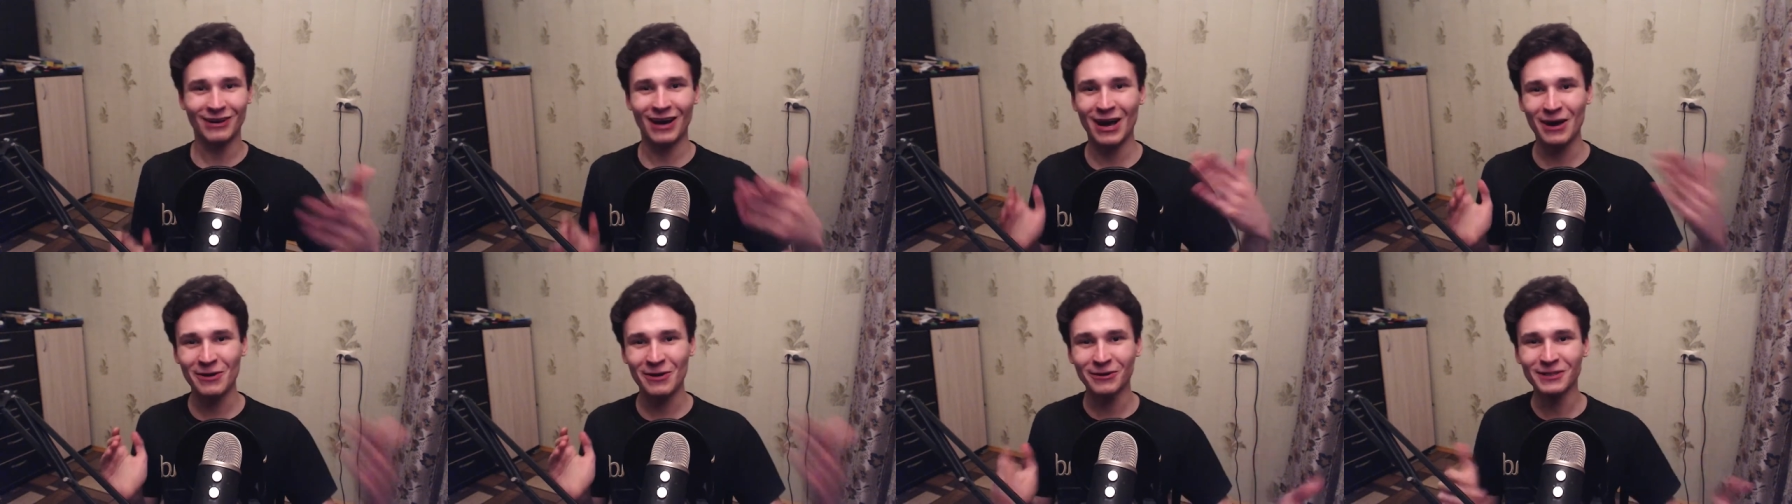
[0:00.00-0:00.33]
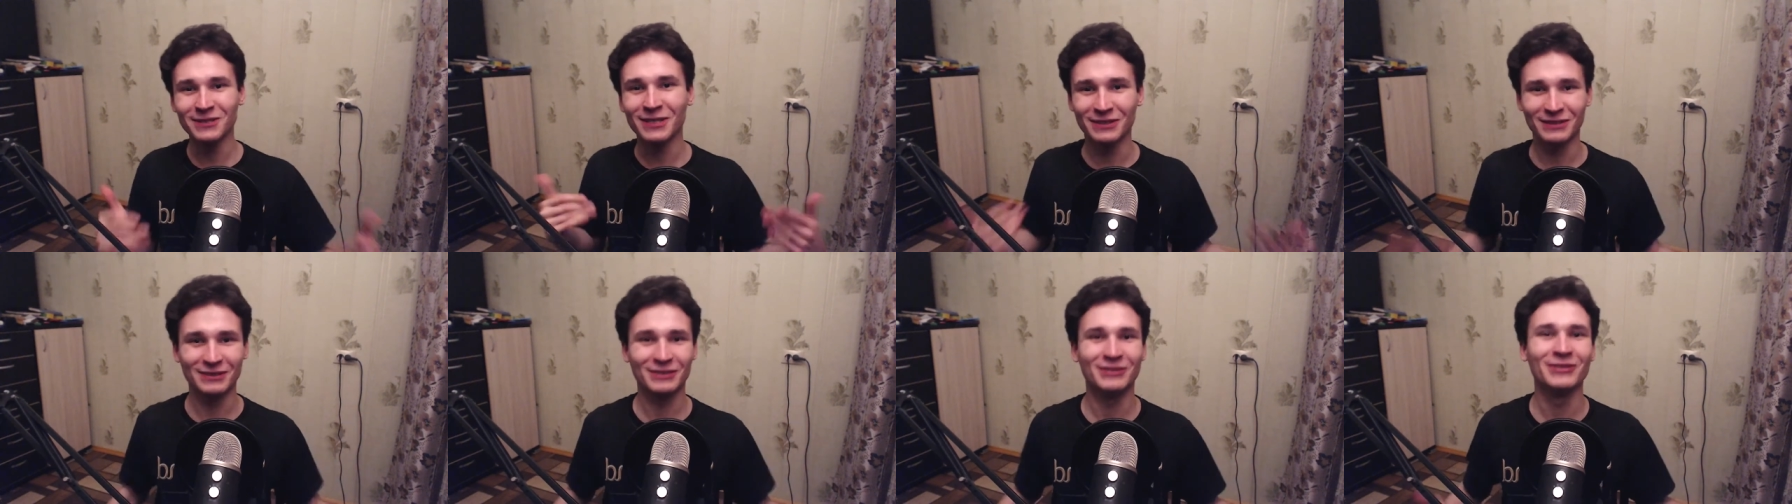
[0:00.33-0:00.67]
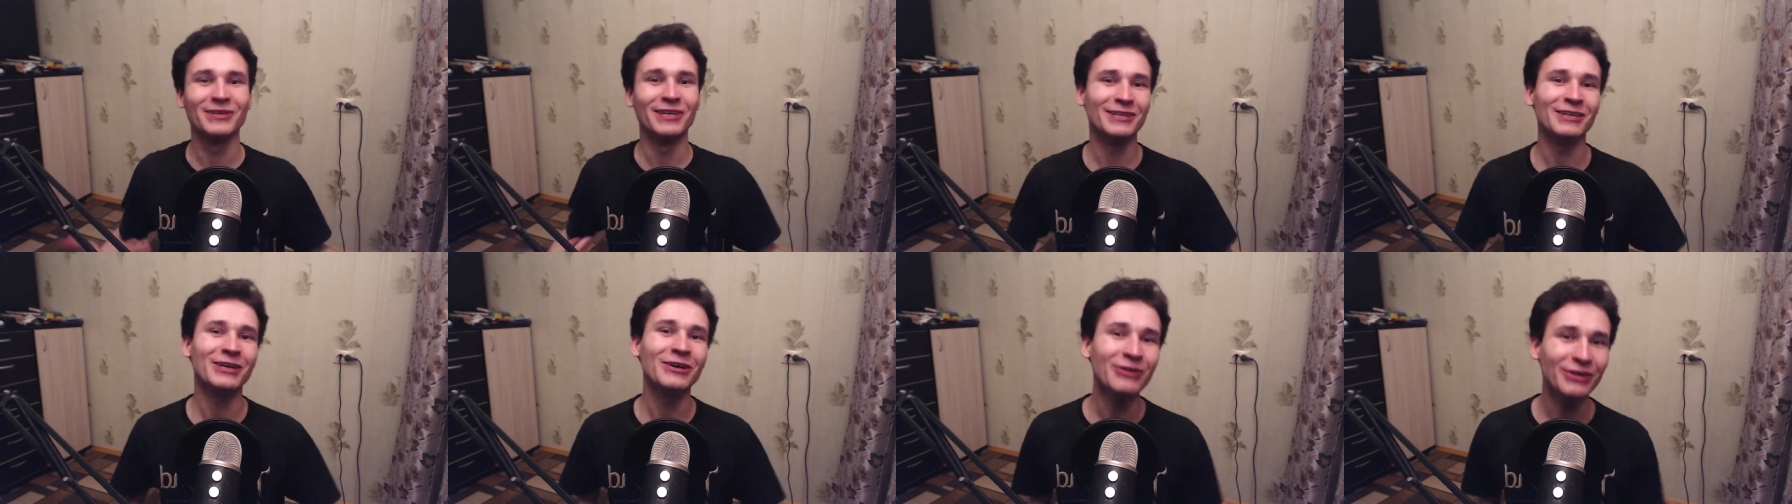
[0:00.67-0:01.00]
I wanted to
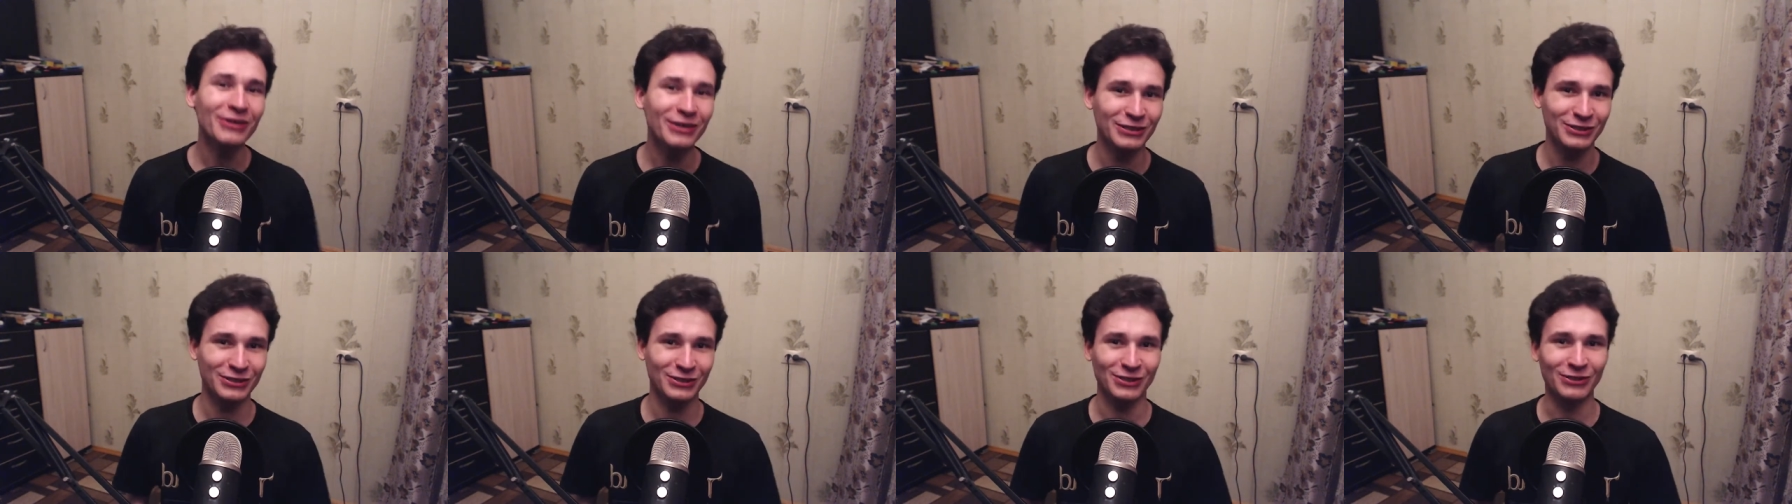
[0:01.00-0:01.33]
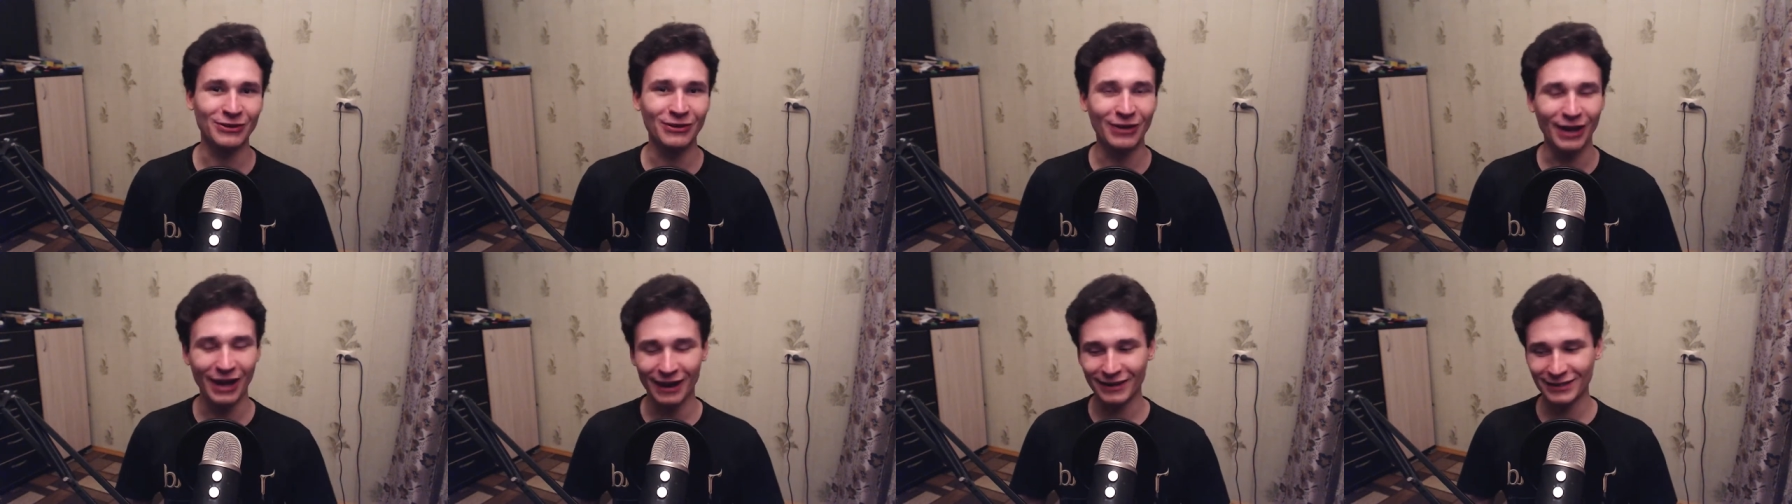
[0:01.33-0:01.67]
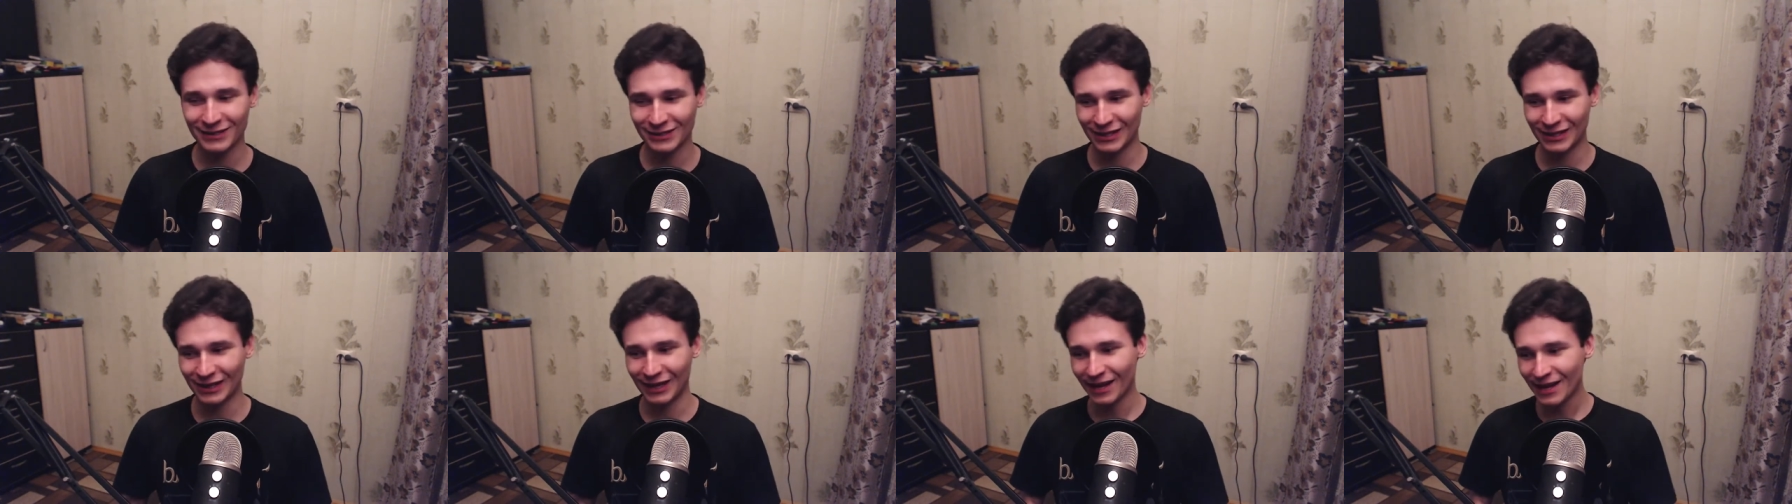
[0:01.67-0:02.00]
encourage you,
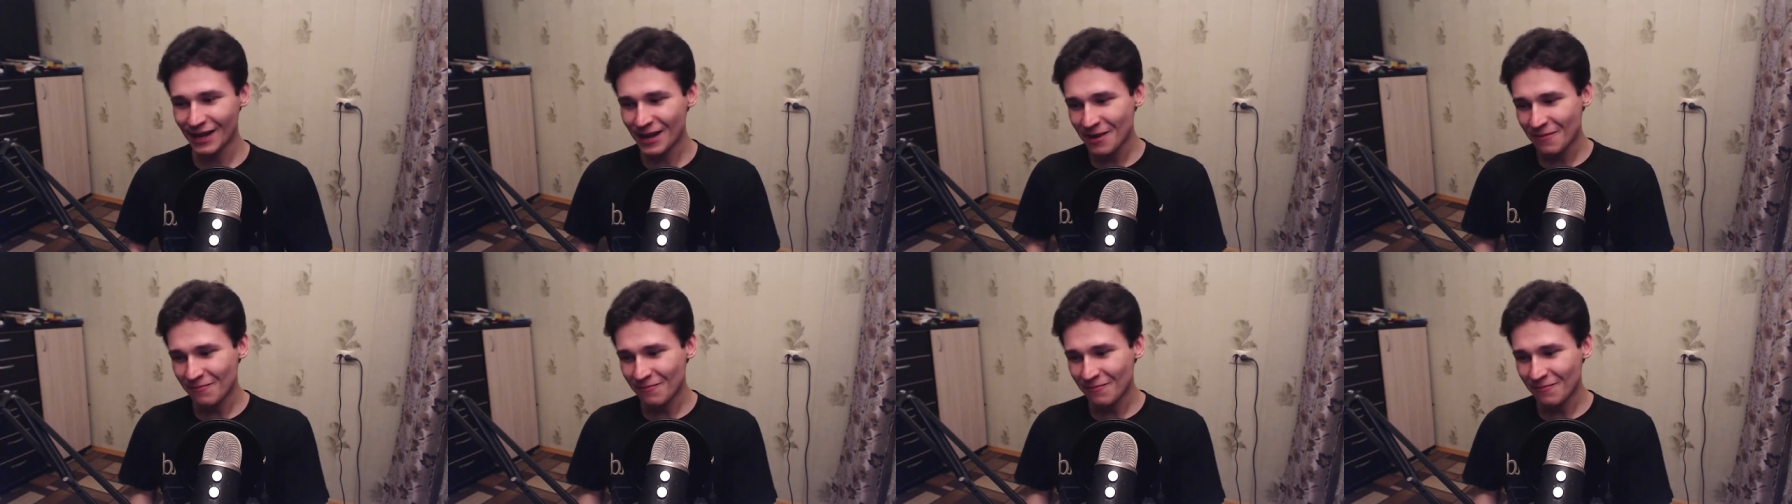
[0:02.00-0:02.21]
actually.